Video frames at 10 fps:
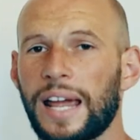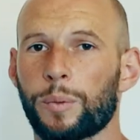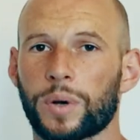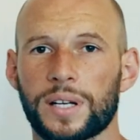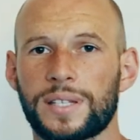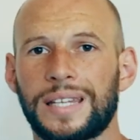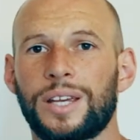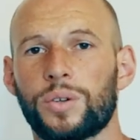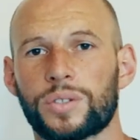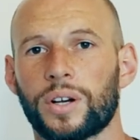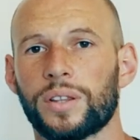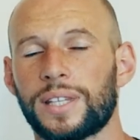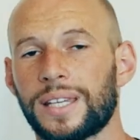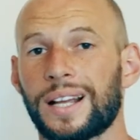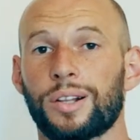and we're gonna see who's got
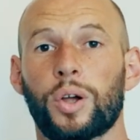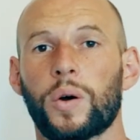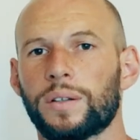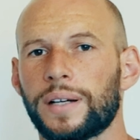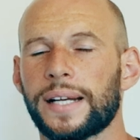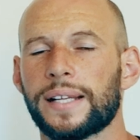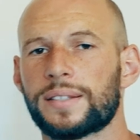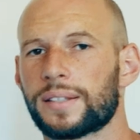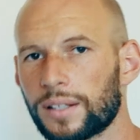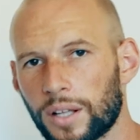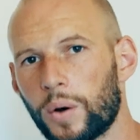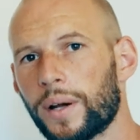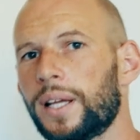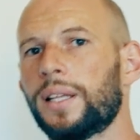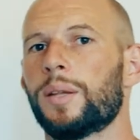the lower readings.
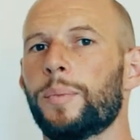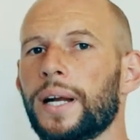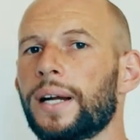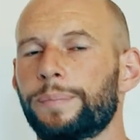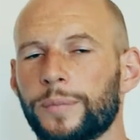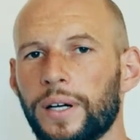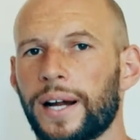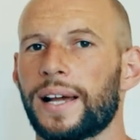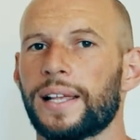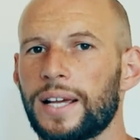Lower, the better, all right?